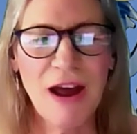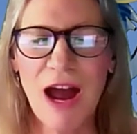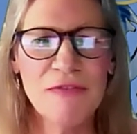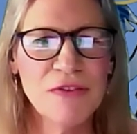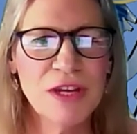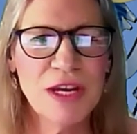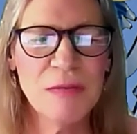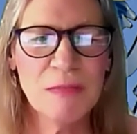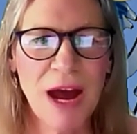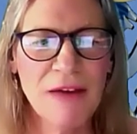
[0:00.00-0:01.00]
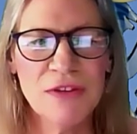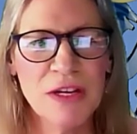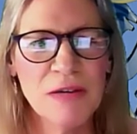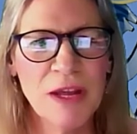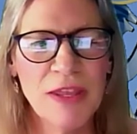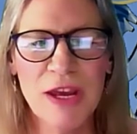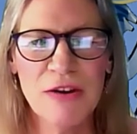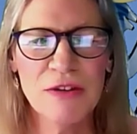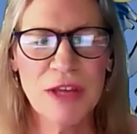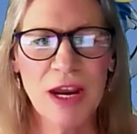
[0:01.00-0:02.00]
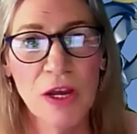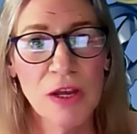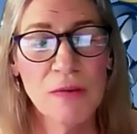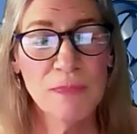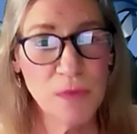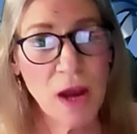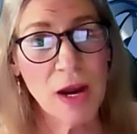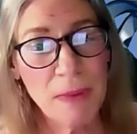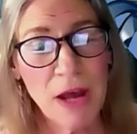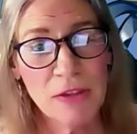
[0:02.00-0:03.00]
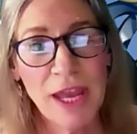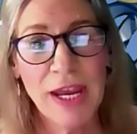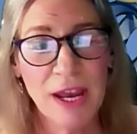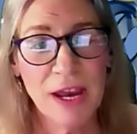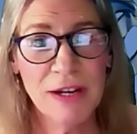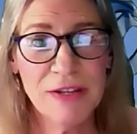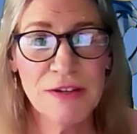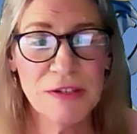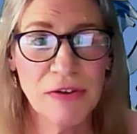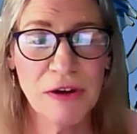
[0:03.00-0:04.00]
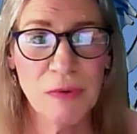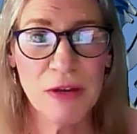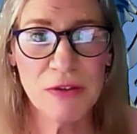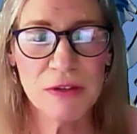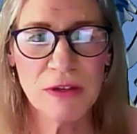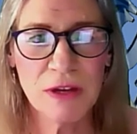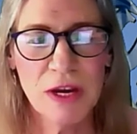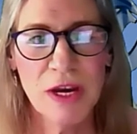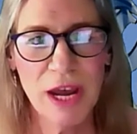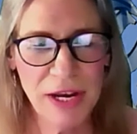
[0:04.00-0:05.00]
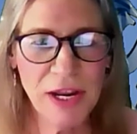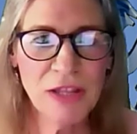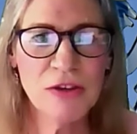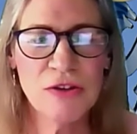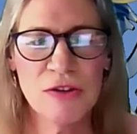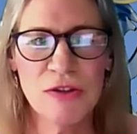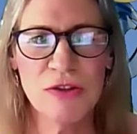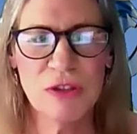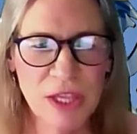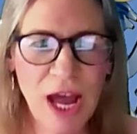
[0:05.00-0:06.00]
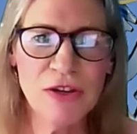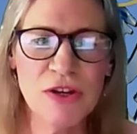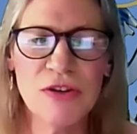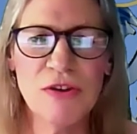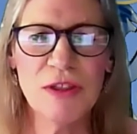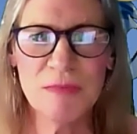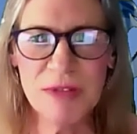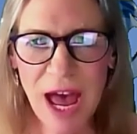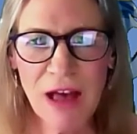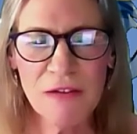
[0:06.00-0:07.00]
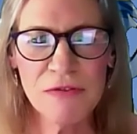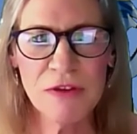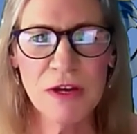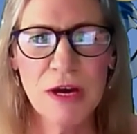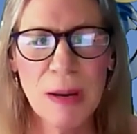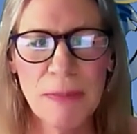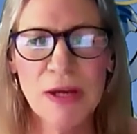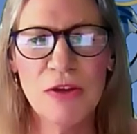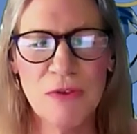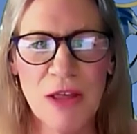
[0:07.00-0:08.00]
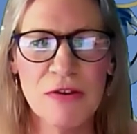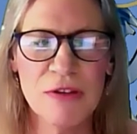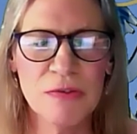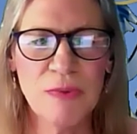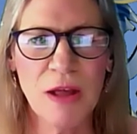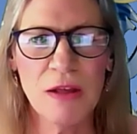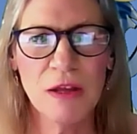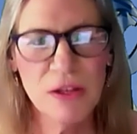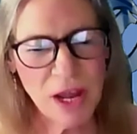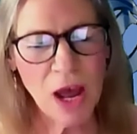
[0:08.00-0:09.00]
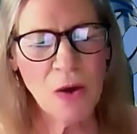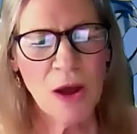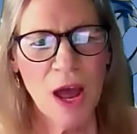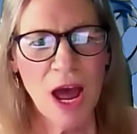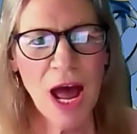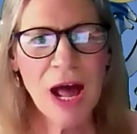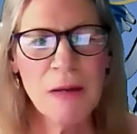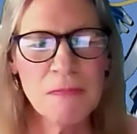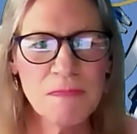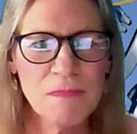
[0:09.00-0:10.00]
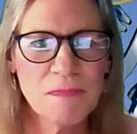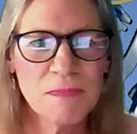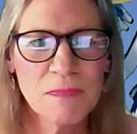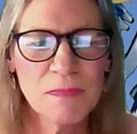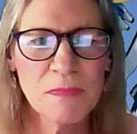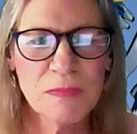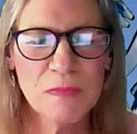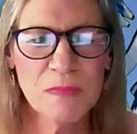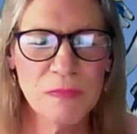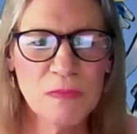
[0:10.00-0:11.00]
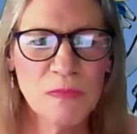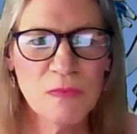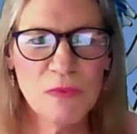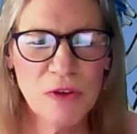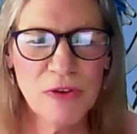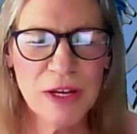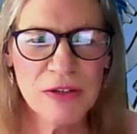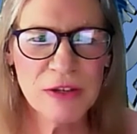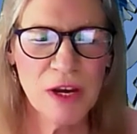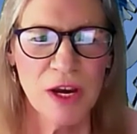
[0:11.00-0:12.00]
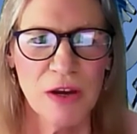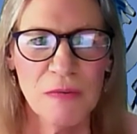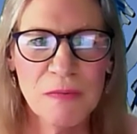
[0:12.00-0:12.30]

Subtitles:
I've seen them on the internet talk about taking unnecessary risks, and not just to themselves, but to others as well. So there is